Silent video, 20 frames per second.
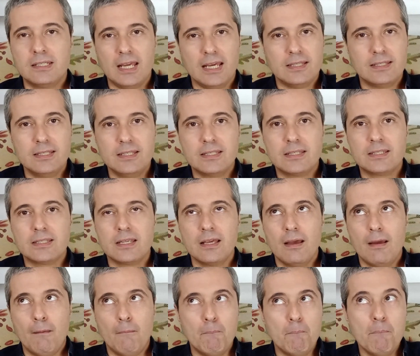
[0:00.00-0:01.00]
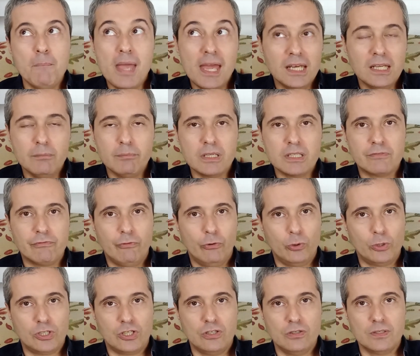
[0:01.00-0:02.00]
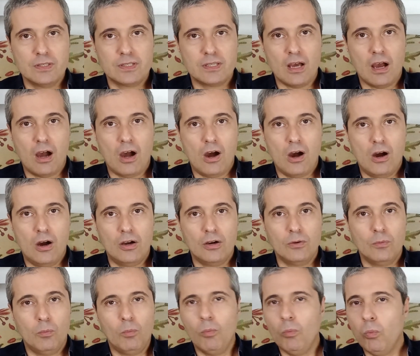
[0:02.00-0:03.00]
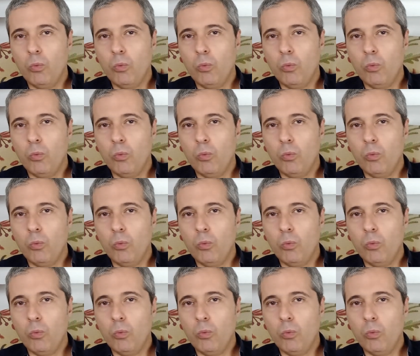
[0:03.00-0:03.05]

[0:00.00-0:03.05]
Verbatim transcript: Tess's many misfortunes are